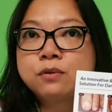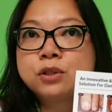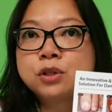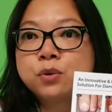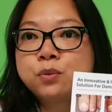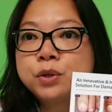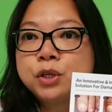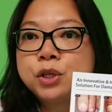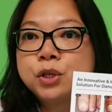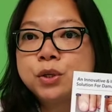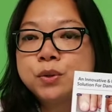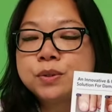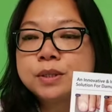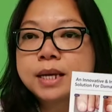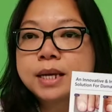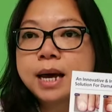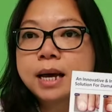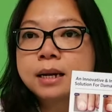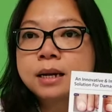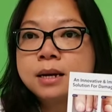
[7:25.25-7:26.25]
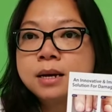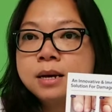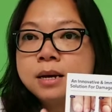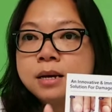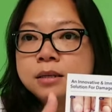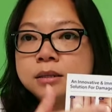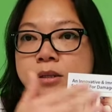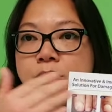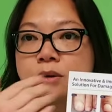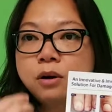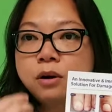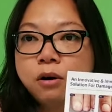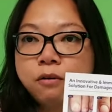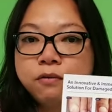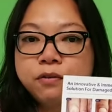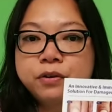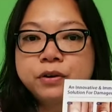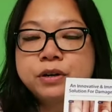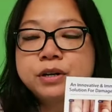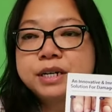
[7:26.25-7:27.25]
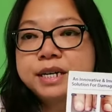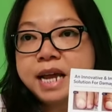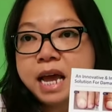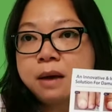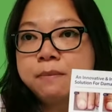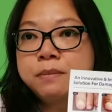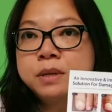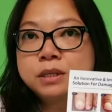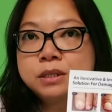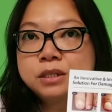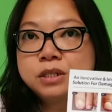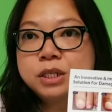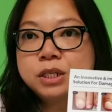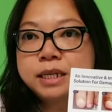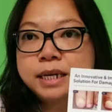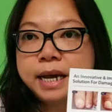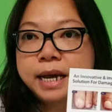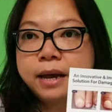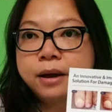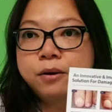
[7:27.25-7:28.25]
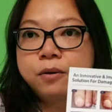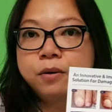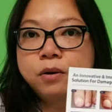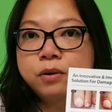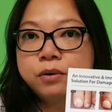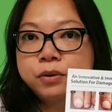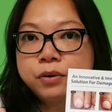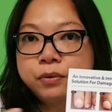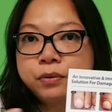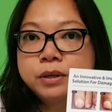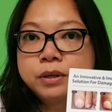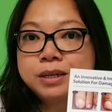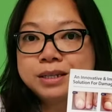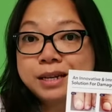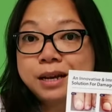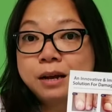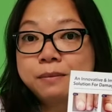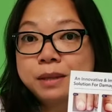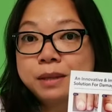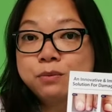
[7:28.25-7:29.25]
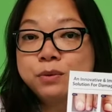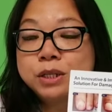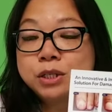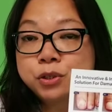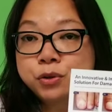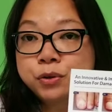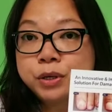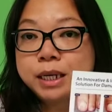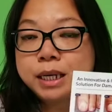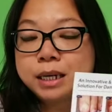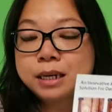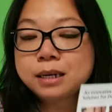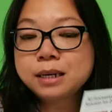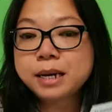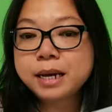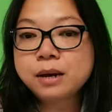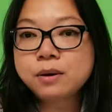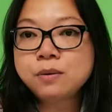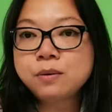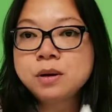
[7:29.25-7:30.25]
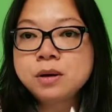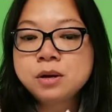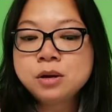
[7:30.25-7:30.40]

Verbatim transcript: So we use that to cover the damaging nail or during the time that we're treating the nail